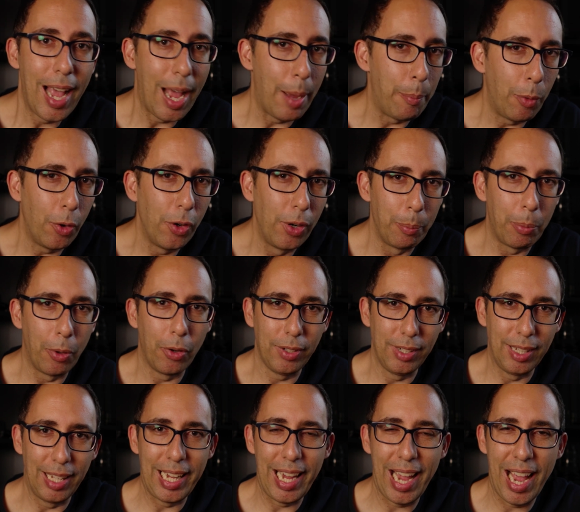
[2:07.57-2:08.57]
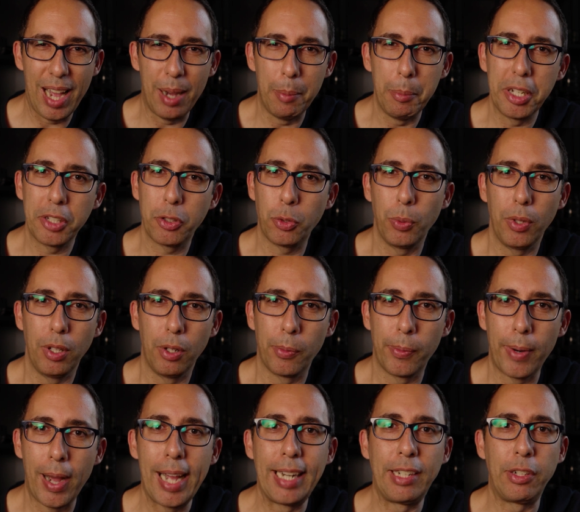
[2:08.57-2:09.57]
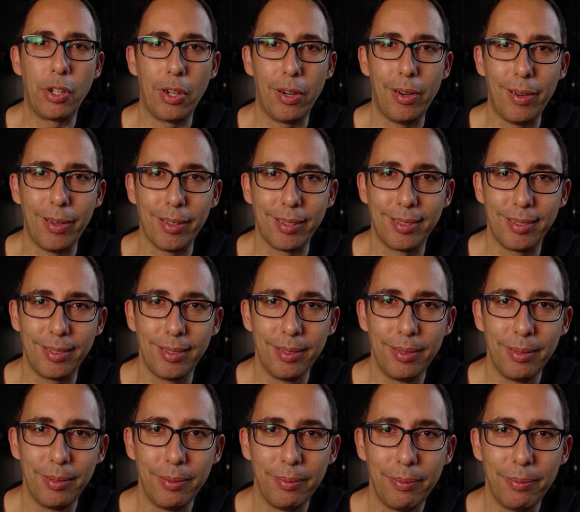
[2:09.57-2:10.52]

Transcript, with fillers: And more importantly, how much will a ride cost?